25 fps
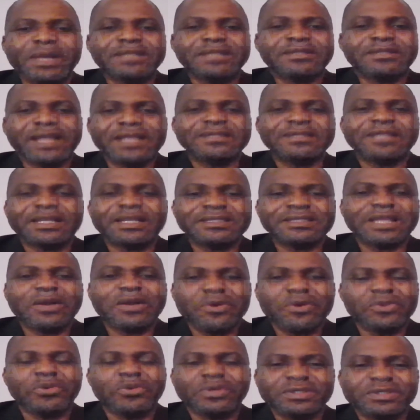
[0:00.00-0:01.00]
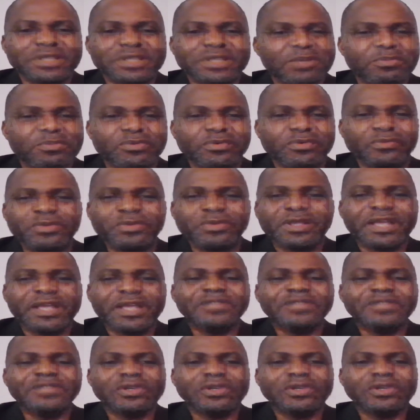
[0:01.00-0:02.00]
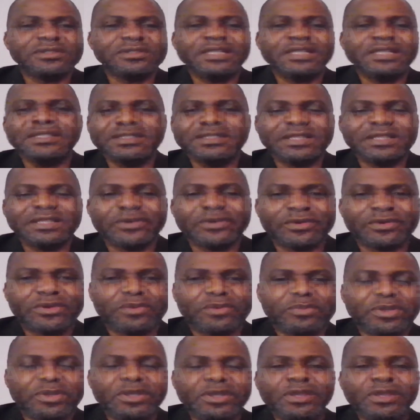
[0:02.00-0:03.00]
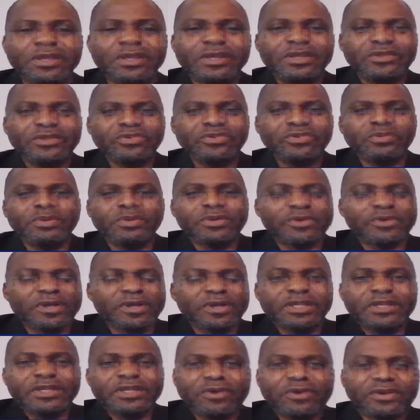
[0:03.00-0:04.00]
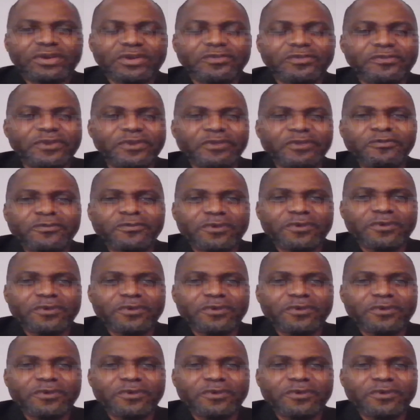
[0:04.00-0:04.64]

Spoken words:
matters that are on your table. We can't just let this economy to be running on a free